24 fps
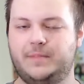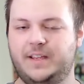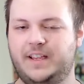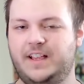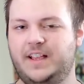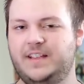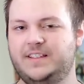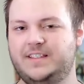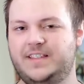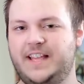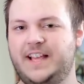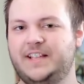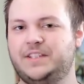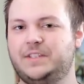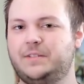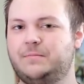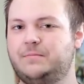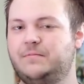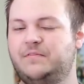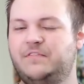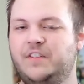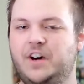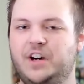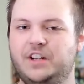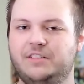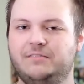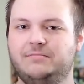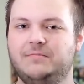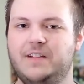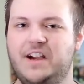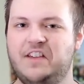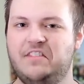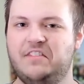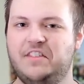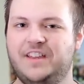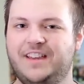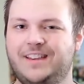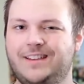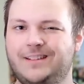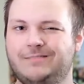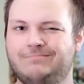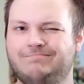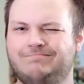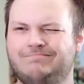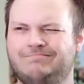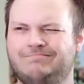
because that's fun, I think.